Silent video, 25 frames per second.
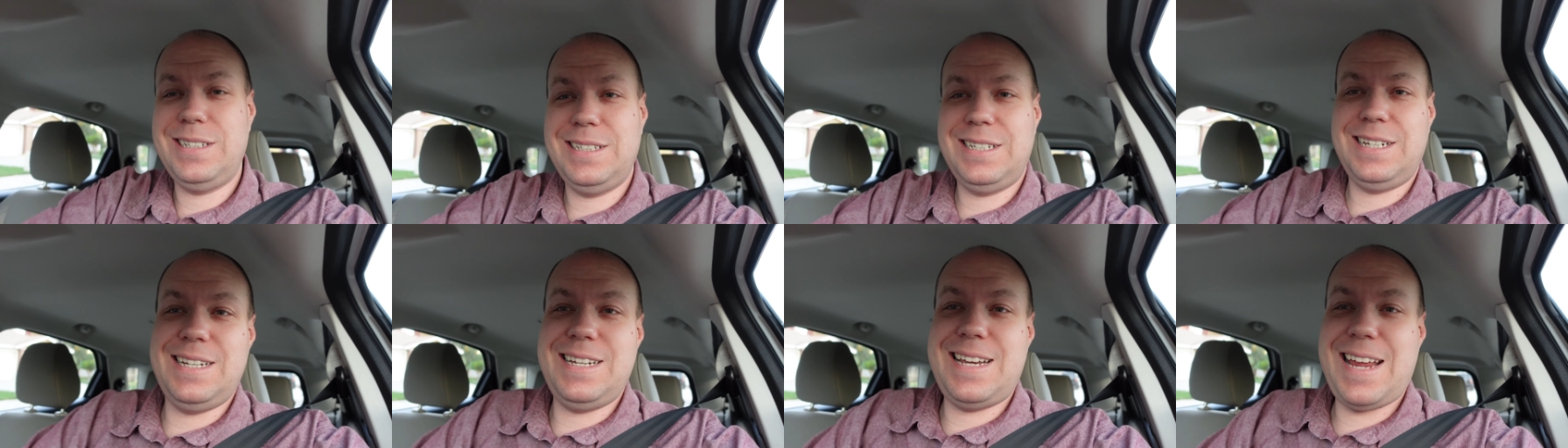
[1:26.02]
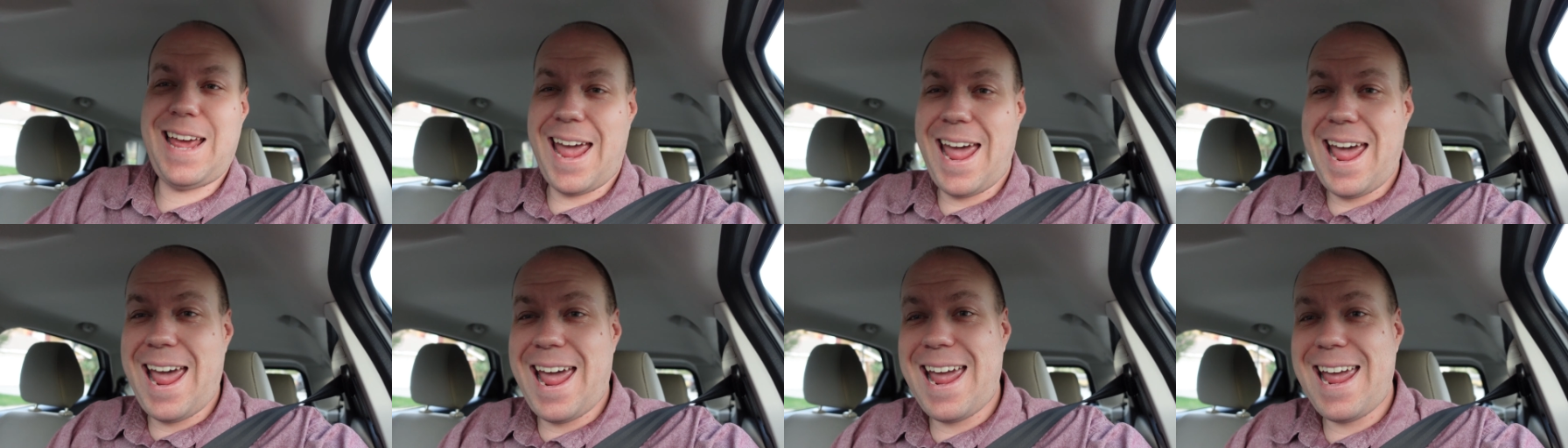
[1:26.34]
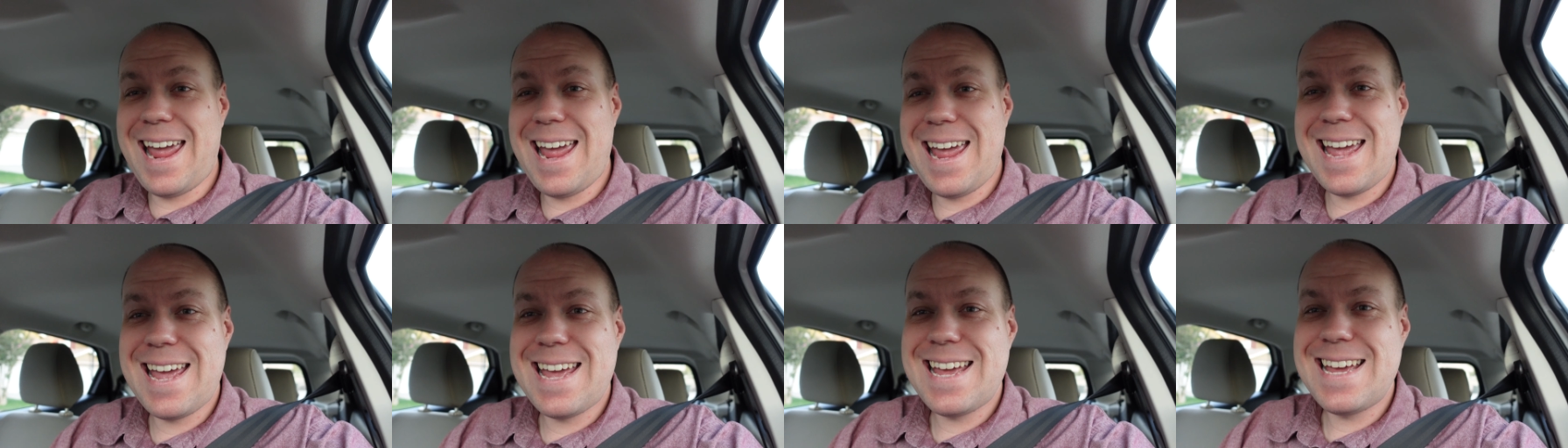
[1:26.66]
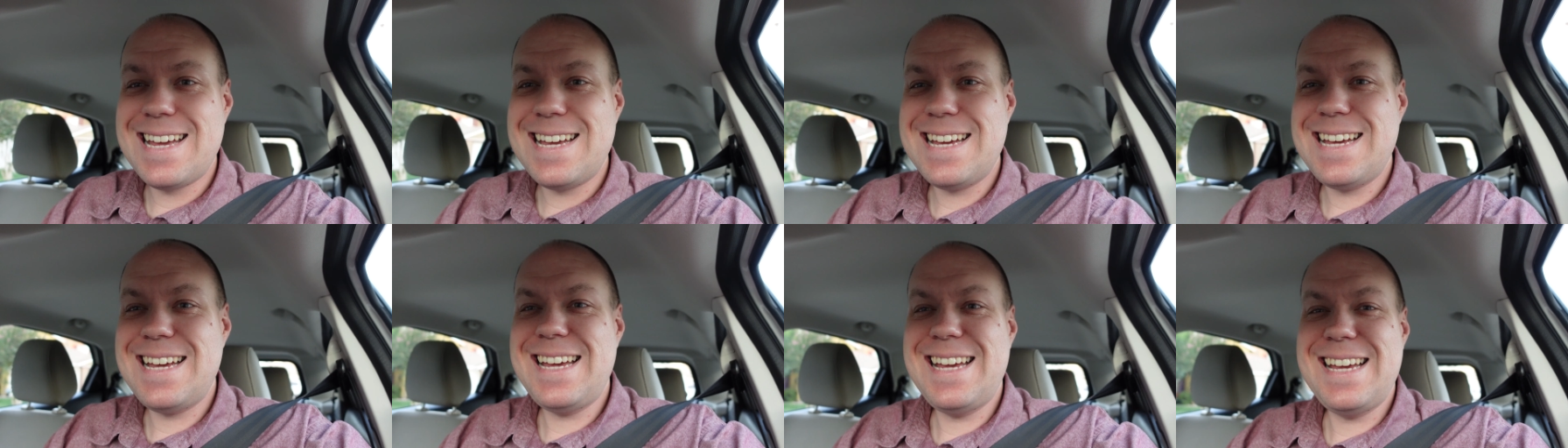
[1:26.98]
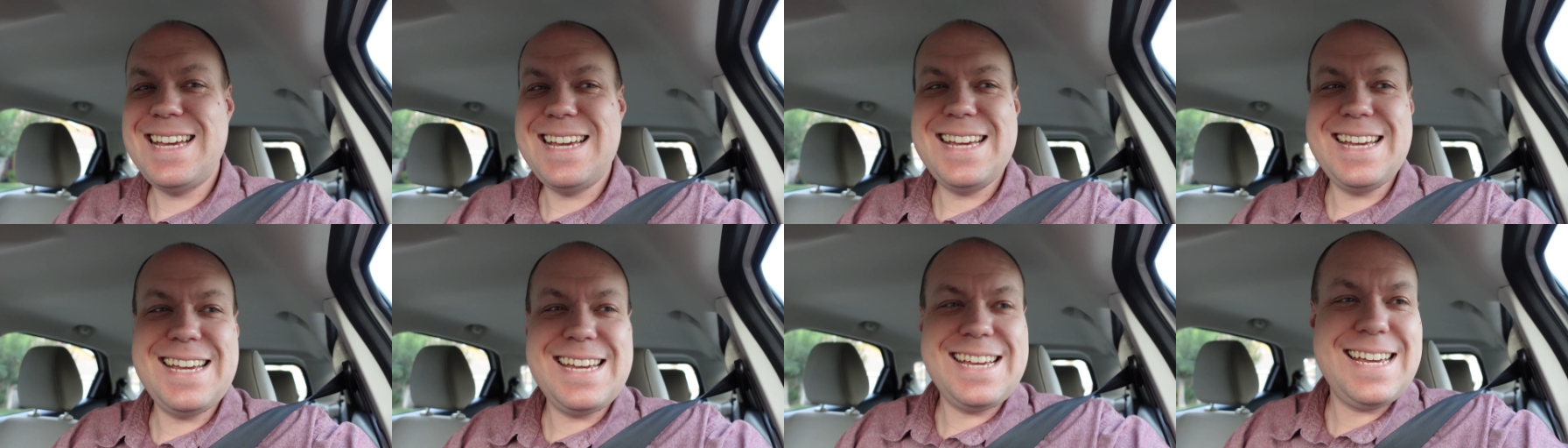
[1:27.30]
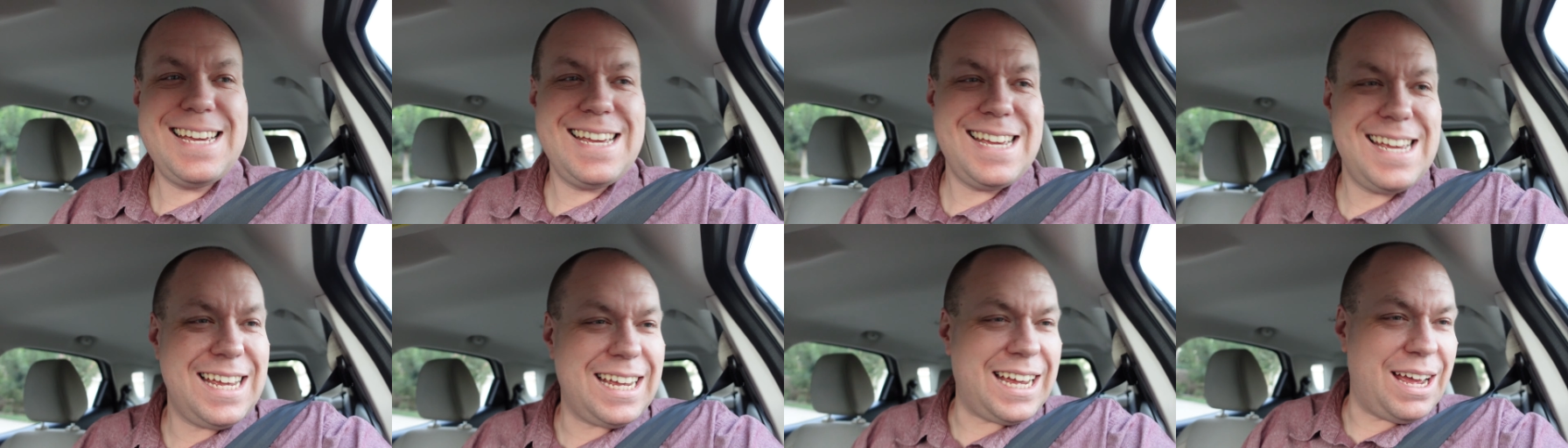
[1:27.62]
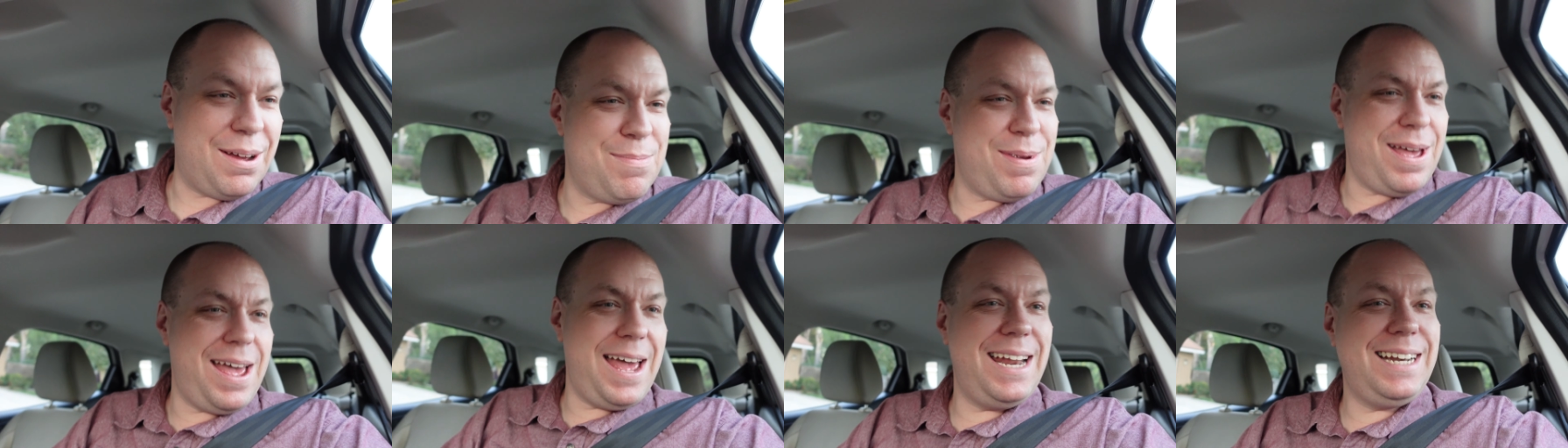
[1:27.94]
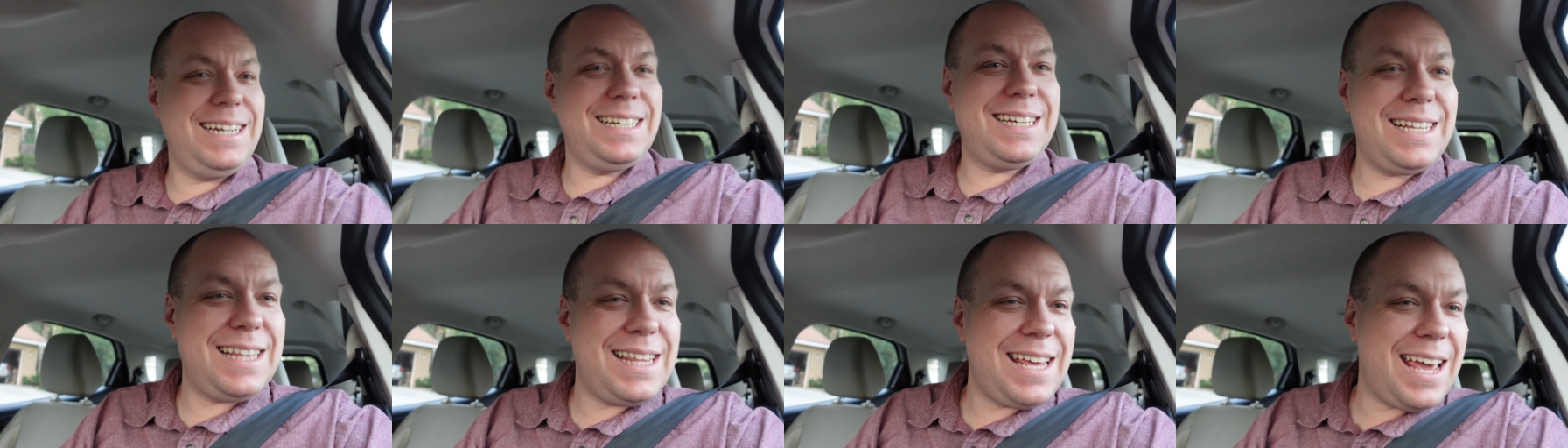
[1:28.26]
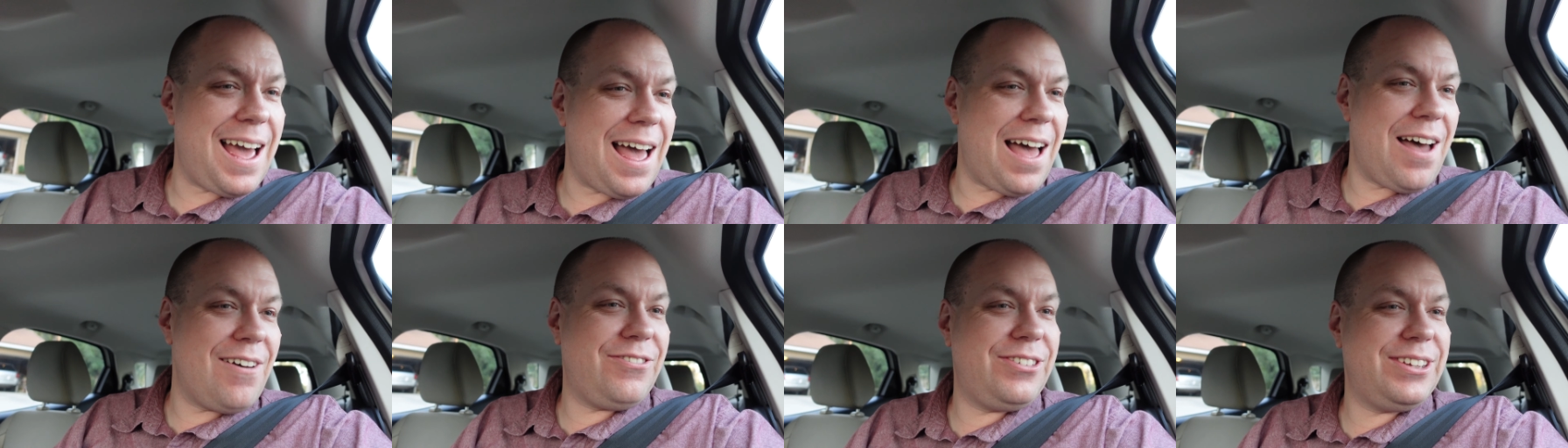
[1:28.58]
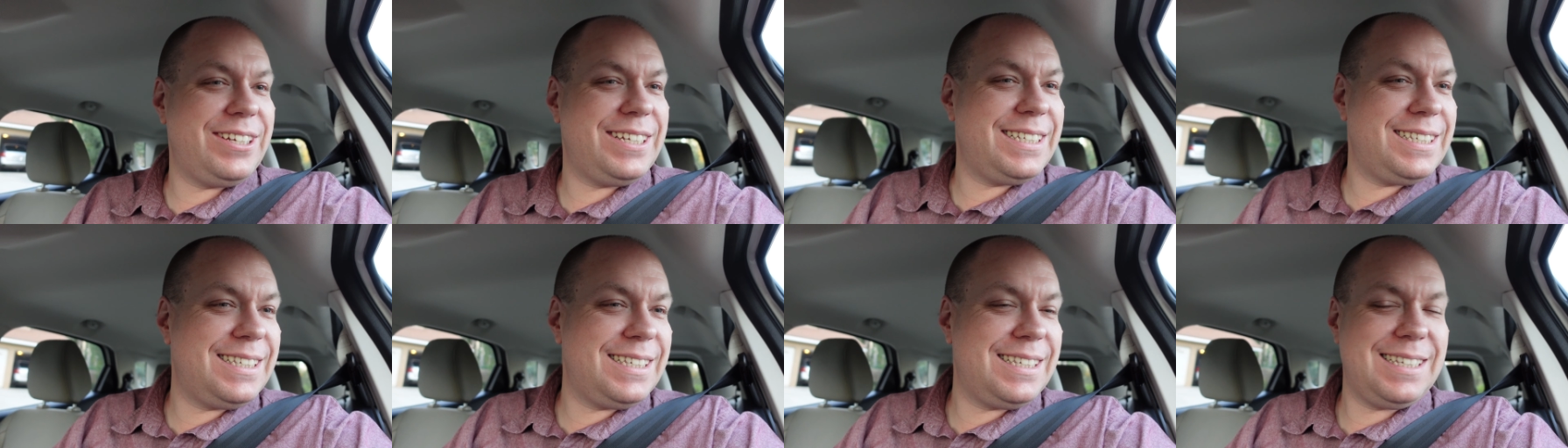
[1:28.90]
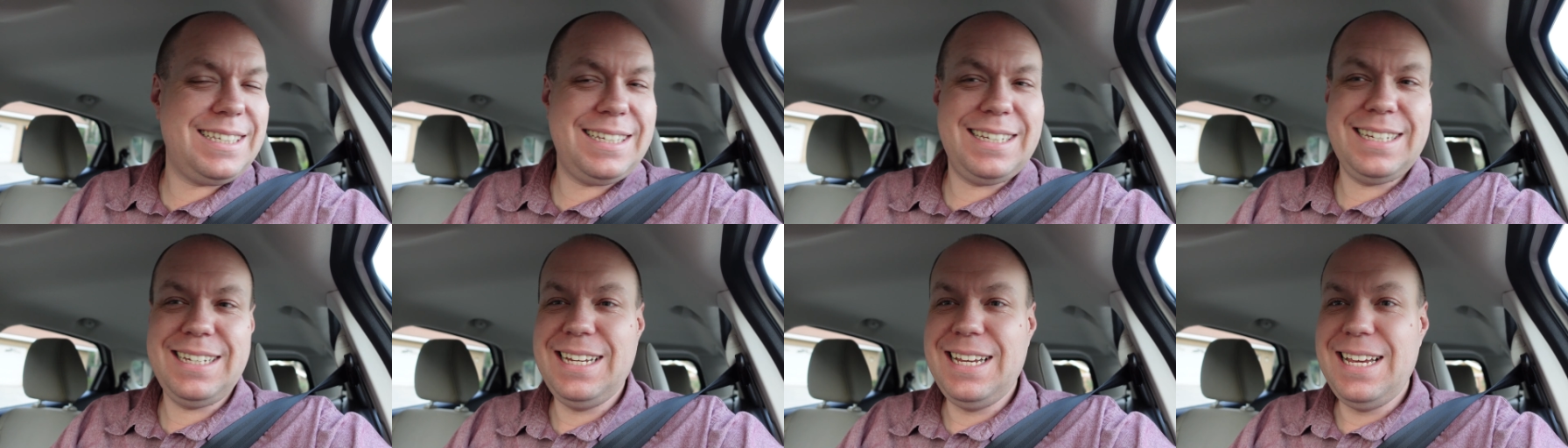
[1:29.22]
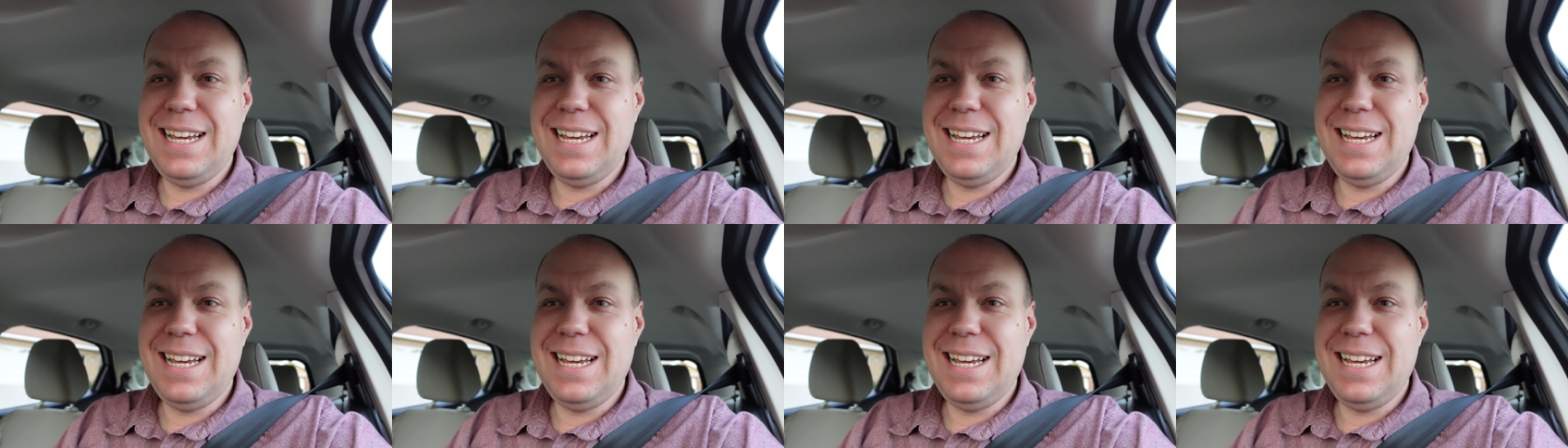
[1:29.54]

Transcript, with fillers: today, I'm heading to the office,